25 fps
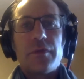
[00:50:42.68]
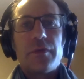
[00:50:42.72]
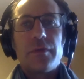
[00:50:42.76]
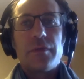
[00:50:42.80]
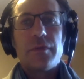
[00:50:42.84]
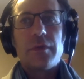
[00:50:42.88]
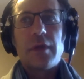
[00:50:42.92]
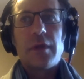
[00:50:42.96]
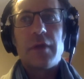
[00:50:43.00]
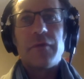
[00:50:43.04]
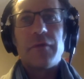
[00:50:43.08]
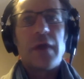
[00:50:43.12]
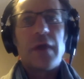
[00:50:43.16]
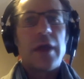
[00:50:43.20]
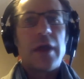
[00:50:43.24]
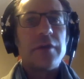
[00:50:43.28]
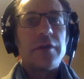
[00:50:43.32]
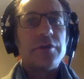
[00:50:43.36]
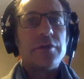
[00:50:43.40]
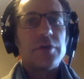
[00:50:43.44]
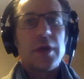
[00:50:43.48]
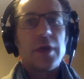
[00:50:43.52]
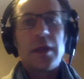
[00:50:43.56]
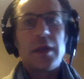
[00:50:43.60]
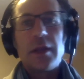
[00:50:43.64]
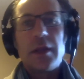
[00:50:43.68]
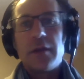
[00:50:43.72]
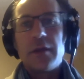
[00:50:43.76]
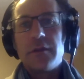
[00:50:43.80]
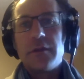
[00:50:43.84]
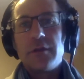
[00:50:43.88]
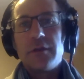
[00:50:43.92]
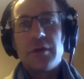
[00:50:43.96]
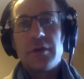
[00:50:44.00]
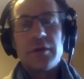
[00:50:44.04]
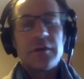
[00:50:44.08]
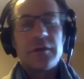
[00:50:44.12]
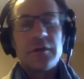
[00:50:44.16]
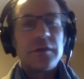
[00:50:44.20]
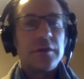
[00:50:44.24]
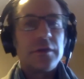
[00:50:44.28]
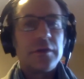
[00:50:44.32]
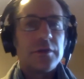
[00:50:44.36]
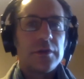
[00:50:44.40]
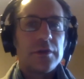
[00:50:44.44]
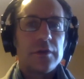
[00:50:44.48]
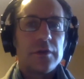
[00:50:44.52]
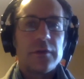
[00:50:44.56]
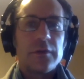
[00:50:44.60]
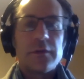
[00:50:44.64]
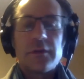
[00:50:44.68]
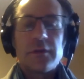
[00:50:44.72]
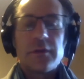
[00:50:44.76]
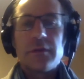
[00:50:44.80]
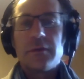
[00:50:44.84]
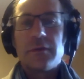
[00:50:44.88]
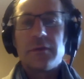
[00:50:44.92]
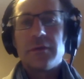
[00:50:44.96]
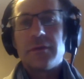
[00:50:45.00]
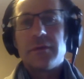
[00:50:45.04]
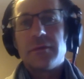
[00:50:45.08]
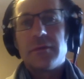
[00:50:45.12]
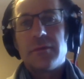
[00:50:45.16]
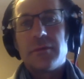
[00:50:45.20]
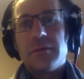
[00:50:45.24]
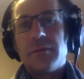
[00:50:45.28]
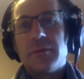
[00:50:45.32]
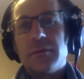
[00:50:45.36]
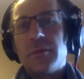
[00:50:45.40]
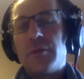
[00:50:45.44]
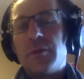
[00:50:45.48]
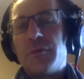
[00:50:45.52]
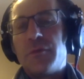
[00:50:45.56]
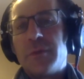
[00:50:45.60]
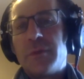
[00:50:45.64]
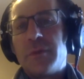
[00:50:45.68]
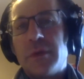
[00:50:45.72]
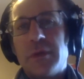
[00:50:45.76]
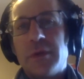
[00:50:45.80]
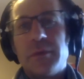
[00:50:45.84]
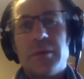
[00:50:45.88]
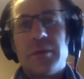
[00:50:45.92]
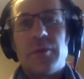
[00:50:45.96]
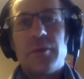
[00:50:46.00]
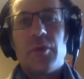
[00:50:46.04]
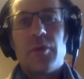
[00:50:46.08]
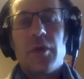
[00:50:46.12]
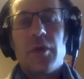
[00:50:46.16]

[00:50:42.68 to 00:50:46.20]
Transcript: have had training as yoga teachers and movement, but